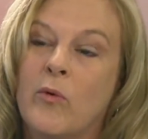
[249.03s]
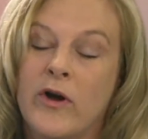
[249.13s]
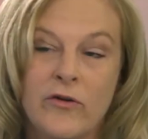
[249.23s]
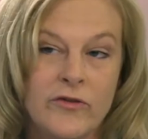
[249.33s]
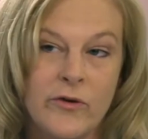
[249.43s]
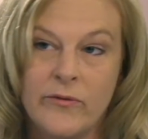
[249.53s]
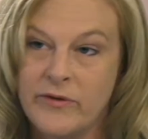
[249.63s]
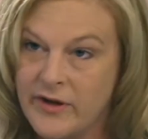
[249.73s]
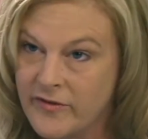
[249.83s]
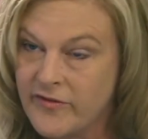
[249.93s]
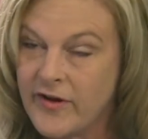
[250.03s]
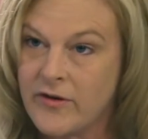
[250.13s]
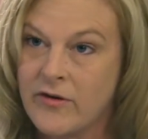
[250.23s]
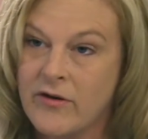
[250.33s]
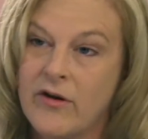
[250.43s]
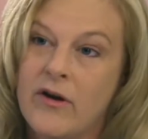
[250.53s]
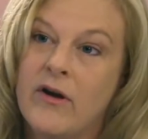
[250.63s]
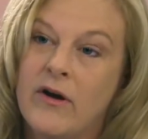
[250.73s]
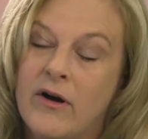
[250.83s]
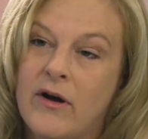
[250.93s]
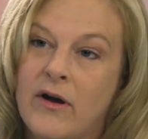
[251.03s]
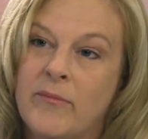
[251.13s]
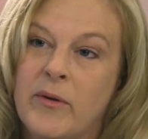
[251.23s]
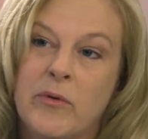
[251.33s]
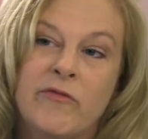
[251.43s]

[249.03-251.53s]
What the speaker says: We host our own data center. And